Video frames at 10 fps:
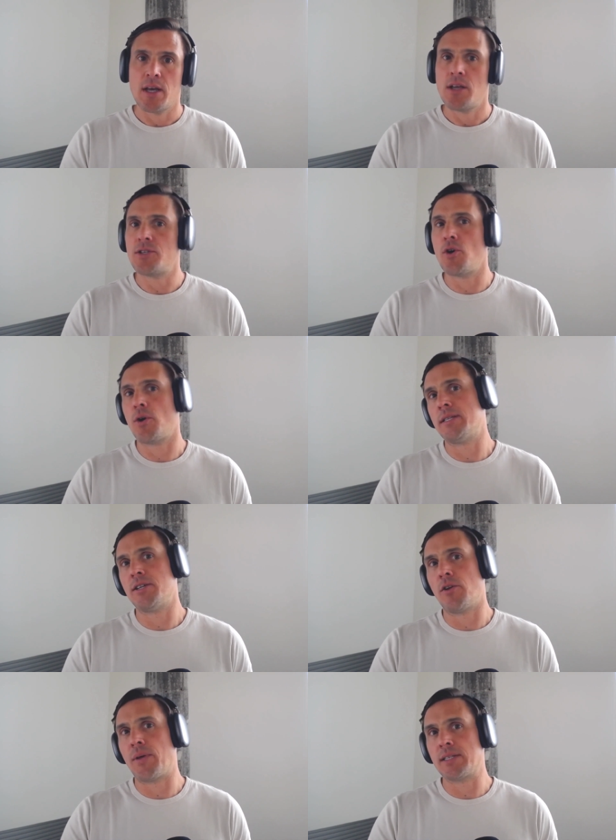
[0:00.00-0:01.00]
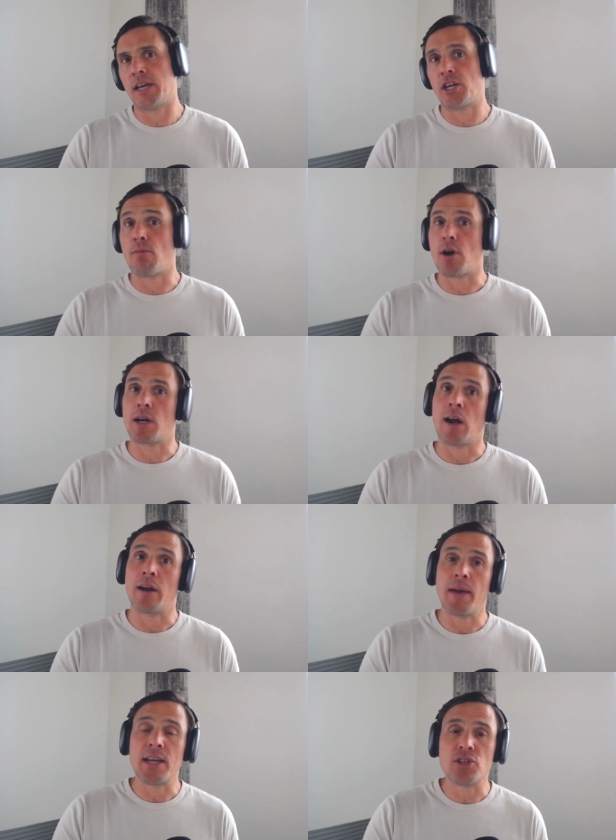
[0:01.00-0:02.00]
So consider things like your marketing
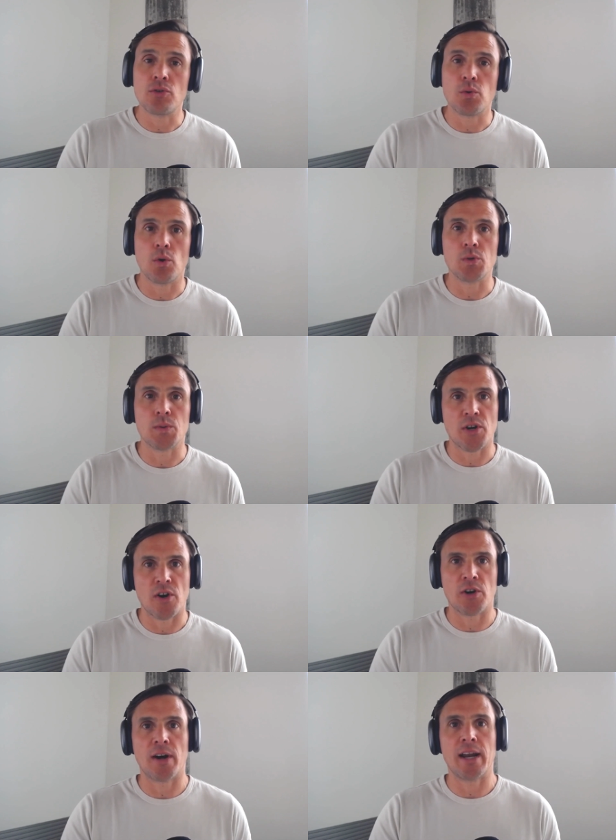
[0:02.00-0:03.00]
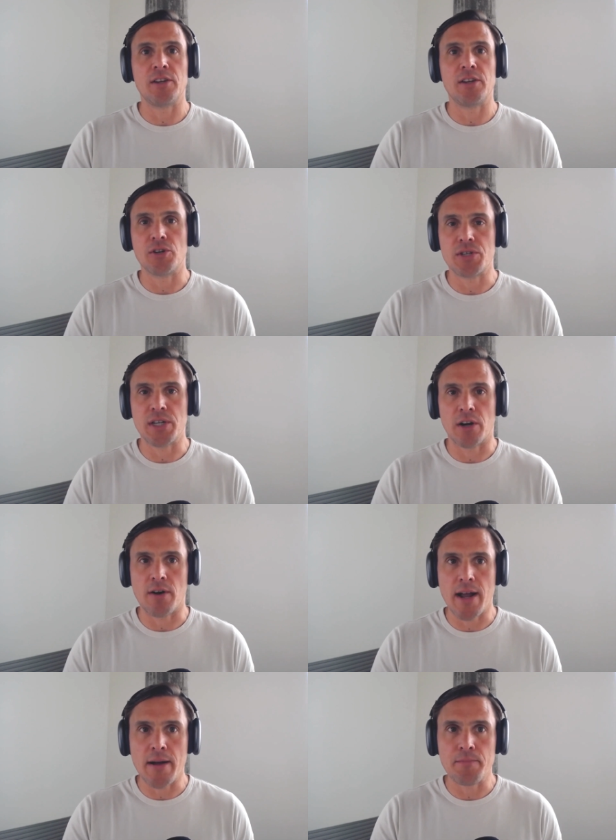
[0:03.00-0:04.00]
automation tools, which are integrated into your
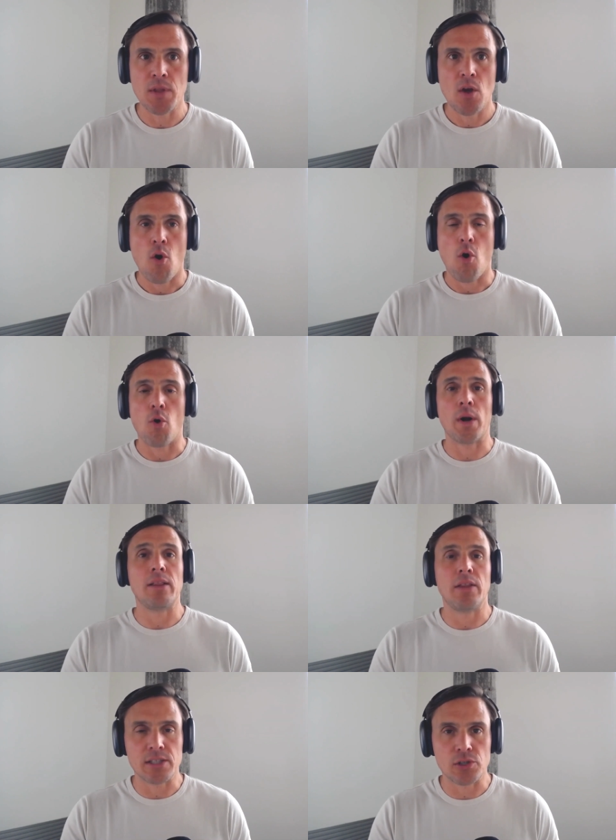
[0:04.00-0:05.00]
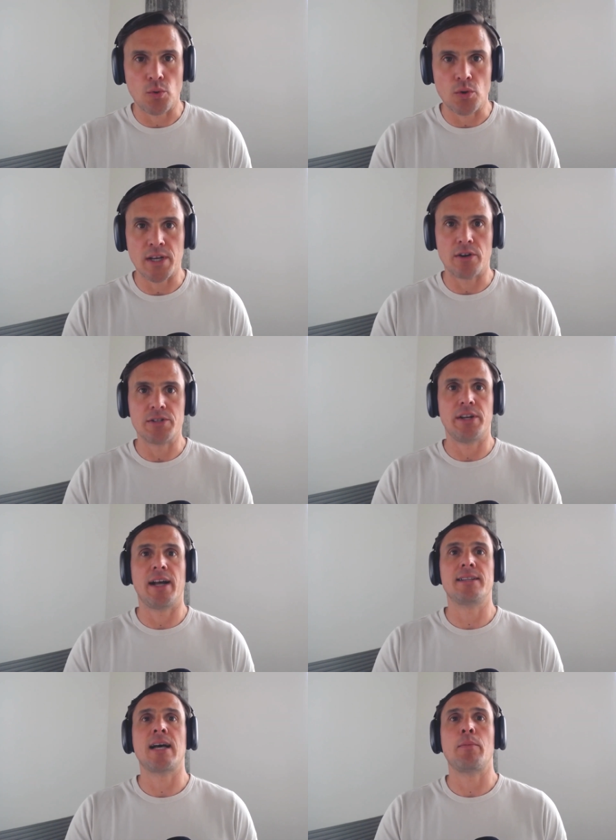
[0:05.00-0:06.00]
CRM, or analytics tools that are sitting
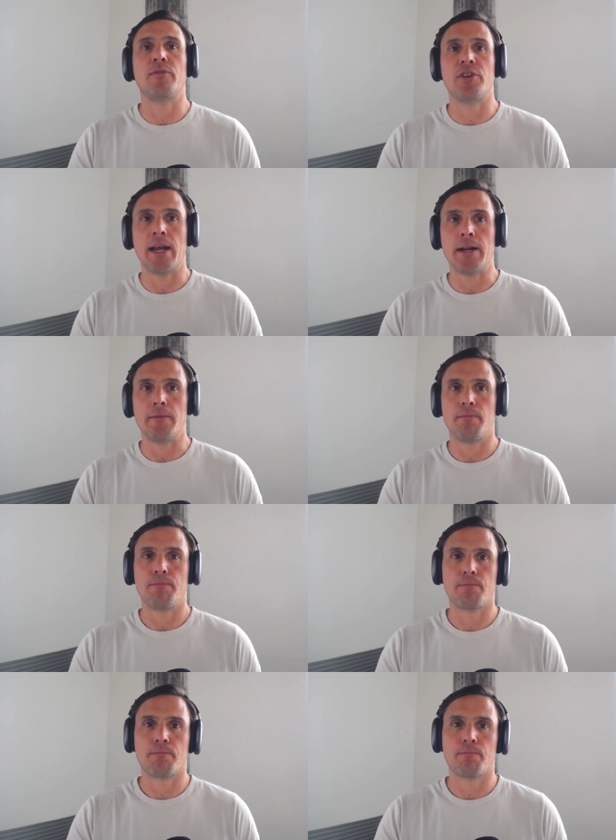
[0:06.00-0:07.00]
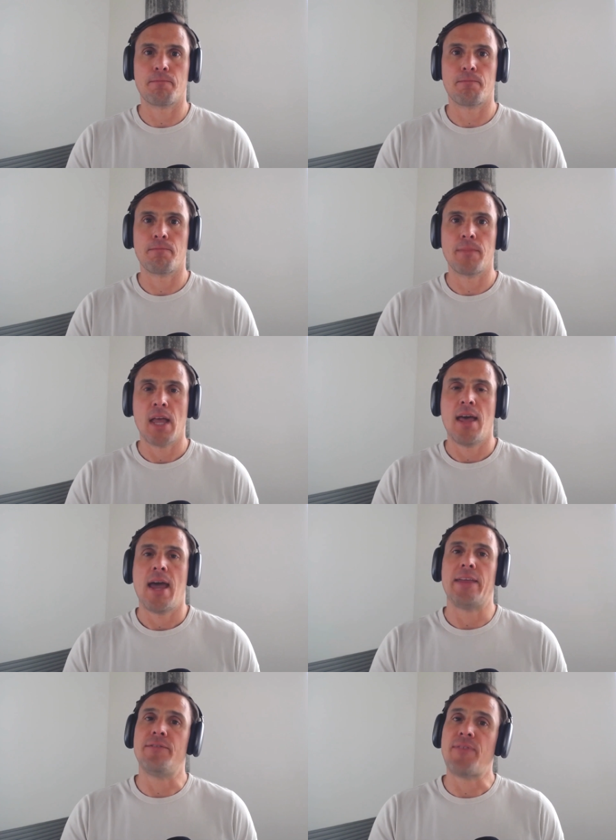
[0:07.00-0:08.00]
on top of your data.
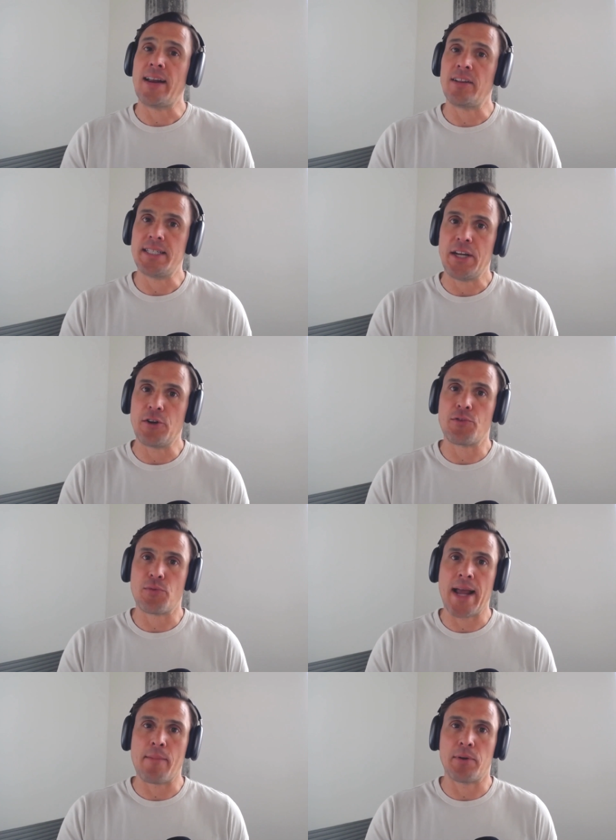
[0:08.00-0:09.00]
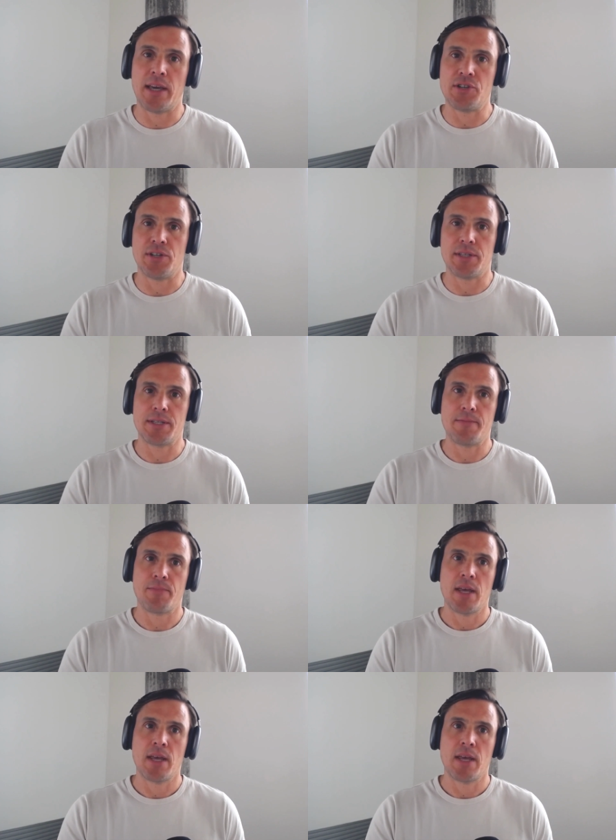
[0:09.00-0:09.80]
And then finally, tier three applications.